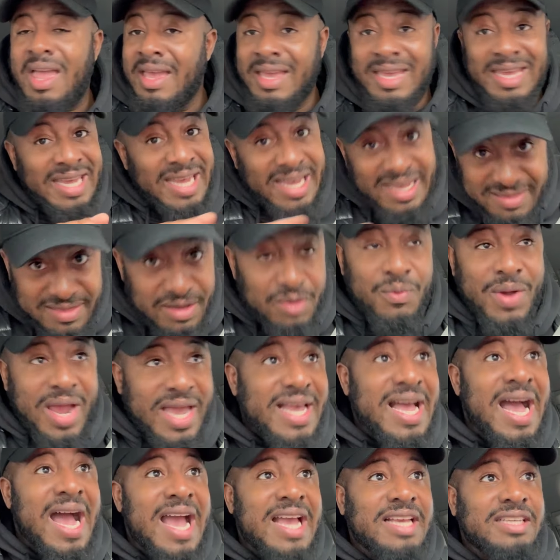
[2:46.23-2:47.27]
either way,
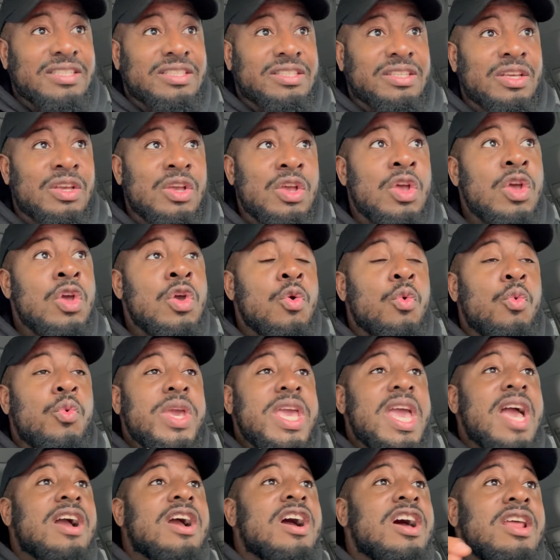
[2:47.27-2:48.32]
guys,
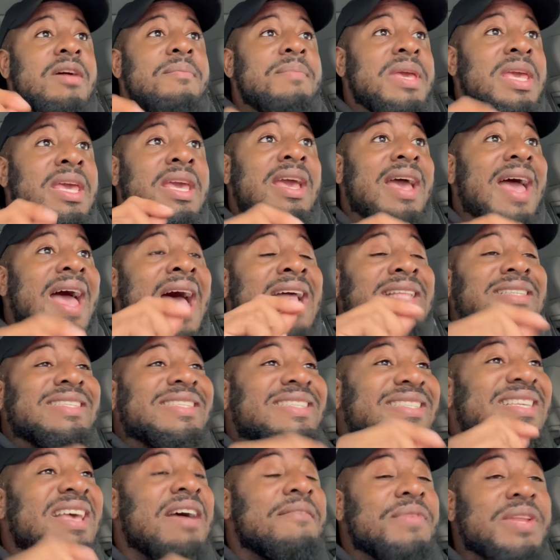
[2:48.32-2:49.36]
we are going to be at
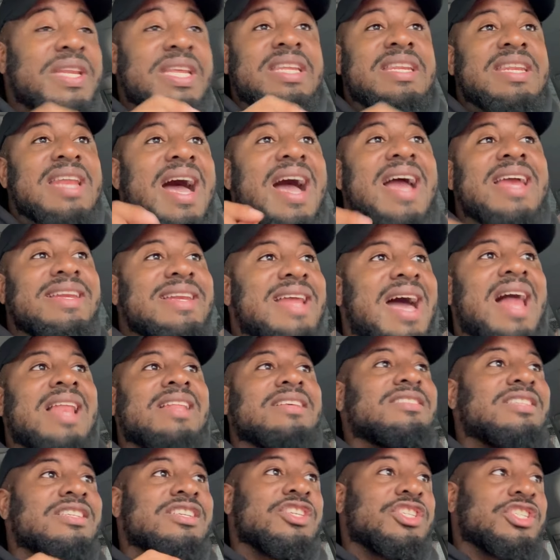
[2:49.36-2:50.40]
$79 and